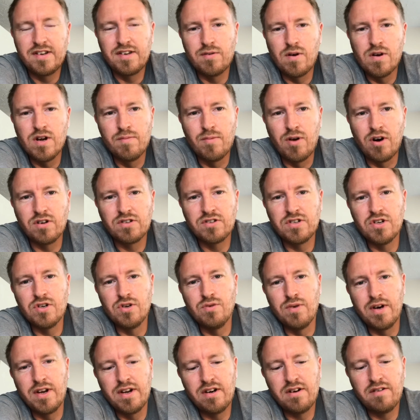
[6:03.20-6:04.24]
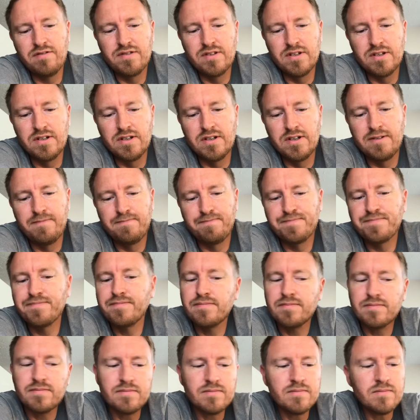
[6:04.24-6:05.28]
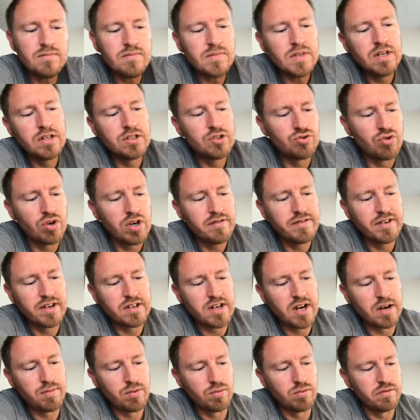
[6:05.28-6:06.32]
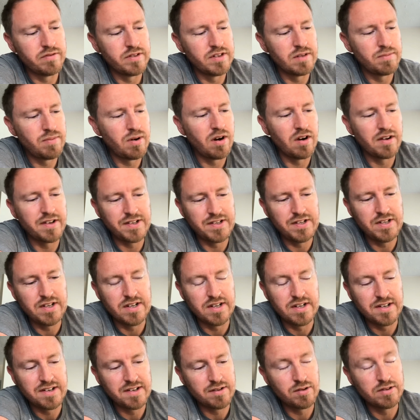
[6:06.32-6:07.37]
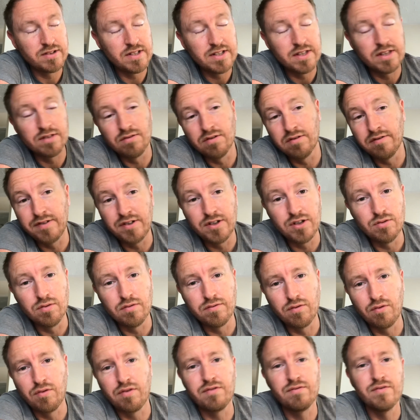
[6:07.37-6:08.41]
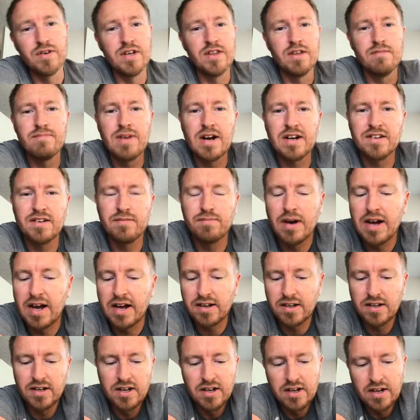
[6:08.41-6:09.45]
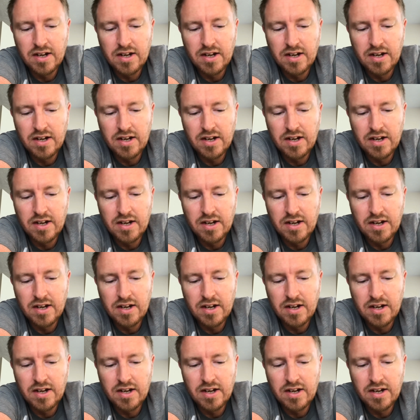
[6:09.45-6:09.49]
to own a Mark II. And after driving a couple within the past year, so I did the review of all three of them back to back,